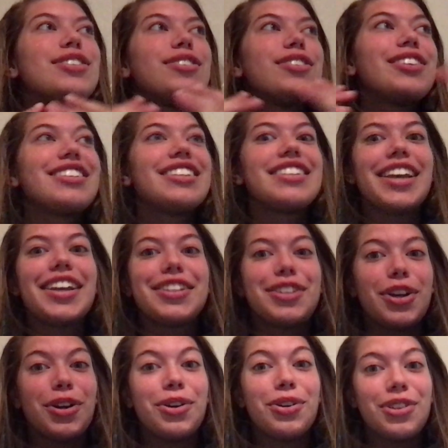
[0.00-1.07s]
So this is like
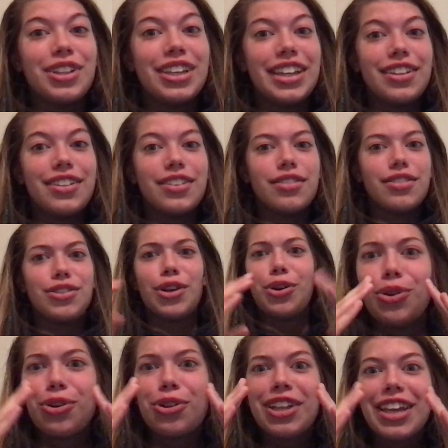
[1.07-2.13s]
totally
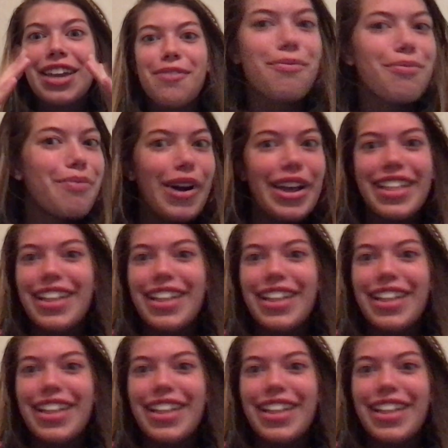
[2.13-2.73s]
totally but